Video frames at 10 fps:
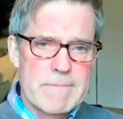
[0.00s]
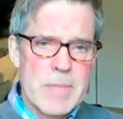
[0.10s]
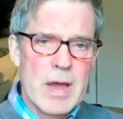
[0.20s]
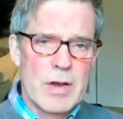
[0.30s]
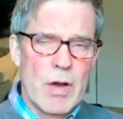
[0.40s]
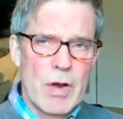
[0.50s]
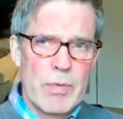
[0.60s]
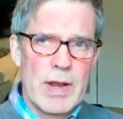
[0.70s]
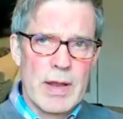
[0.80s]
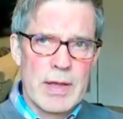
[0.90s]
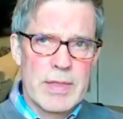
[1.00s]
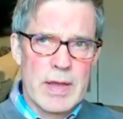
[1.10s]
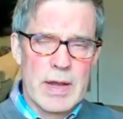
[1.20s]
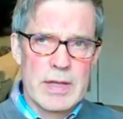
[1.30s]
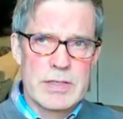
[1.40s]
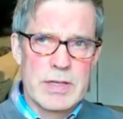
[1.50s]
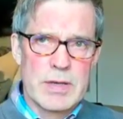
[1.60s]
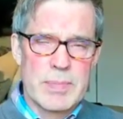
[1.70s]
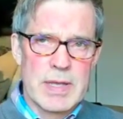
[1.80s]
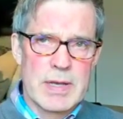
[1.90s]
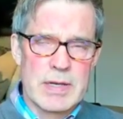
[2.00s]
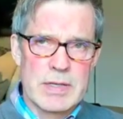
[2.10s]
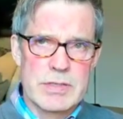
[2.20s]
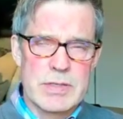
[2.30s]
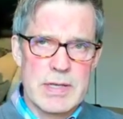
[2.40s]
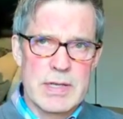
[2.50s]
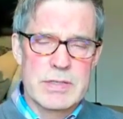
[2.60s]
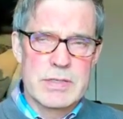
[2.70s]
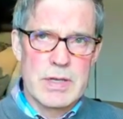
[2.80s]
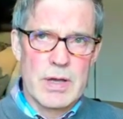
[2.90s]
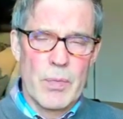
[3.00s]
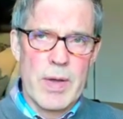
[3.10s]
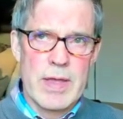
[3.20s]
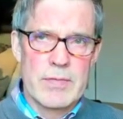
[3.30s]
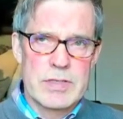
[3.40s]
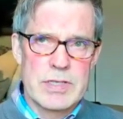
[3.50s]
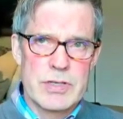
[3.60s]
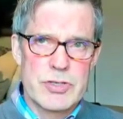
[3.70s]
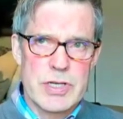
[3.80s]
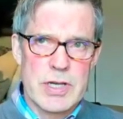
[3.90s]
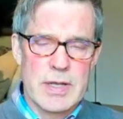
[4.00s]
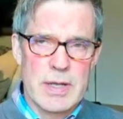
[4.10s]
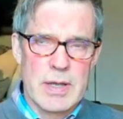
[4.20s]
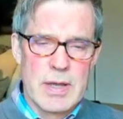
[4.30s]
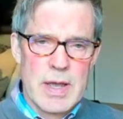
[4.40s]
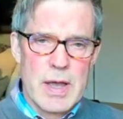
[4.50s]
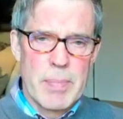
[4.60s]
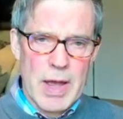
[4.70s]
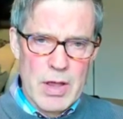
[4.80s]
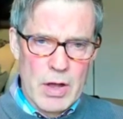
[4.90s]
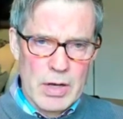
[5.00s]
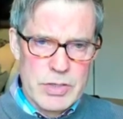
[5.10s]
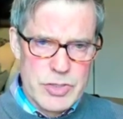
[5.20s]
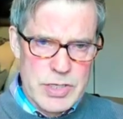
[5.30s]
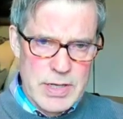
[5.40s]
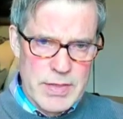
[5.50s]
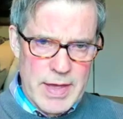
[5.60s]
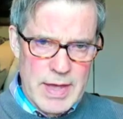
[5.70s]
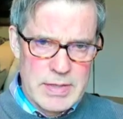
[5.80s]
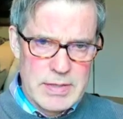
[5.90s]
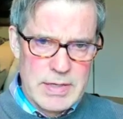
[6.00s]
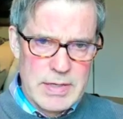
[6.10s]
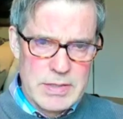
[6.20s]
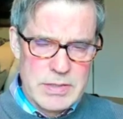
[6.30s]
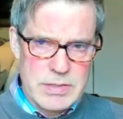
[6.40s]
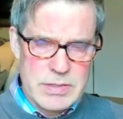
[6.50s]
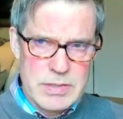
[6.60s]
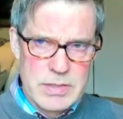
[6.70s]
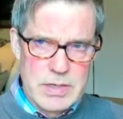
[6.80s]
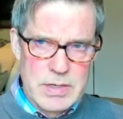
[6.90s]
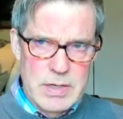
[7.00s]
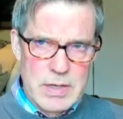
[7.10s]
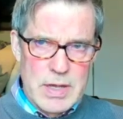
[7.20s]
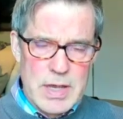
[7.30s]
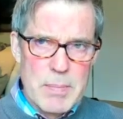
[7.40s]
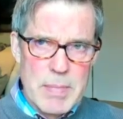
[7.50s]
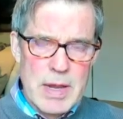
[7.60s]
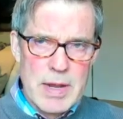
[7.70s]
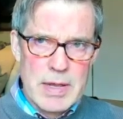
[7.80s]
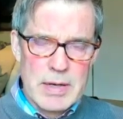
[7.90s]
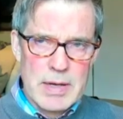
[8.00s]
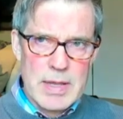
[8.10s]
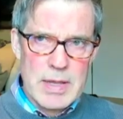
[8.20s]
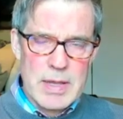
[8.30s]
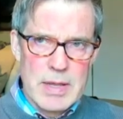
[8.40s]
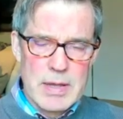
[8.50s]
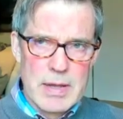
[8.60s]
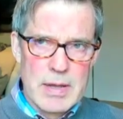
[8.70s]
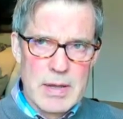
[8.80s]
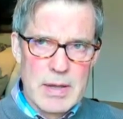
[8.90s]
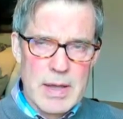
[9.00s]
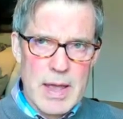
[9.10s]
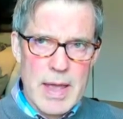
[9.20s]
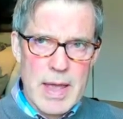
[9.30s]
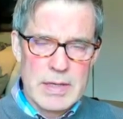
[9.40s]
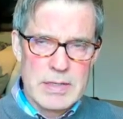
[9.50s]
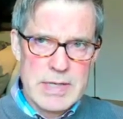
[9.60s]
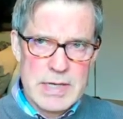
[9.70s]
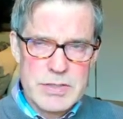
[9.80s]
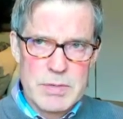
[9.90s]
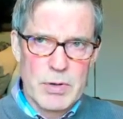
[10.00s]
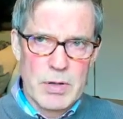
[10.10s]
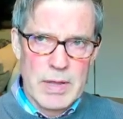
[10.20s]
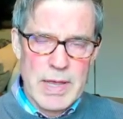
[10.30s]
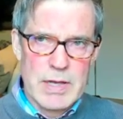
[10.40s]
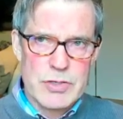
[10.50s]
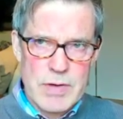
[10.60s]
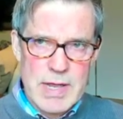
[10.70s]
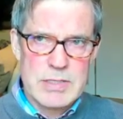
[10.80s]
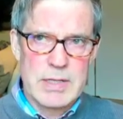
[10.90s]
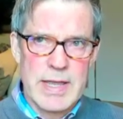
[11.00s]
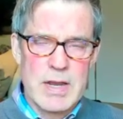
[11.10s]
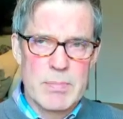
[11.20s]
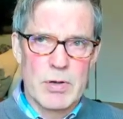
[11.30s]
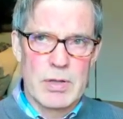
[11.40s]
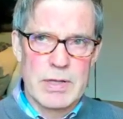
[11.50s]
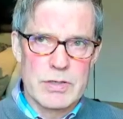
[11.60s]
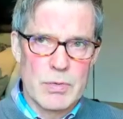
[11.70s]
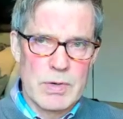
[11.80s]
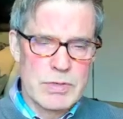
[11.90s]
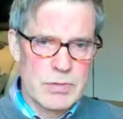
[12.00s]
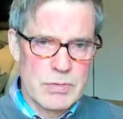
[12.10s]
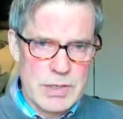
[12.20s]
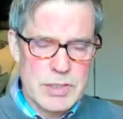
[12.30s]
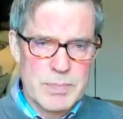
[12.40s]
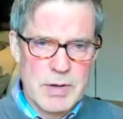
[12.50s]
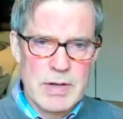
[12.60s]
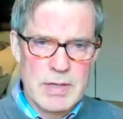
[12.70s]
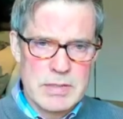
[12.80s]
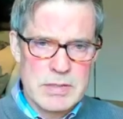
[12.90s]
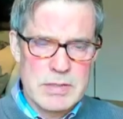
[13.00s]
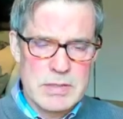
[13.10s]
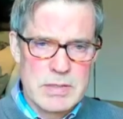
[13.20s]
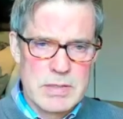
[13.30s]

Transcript: Yeah, no, I really like that idea, because it's a way of teaching biology that is immediately accessible and translatable into one's own experience.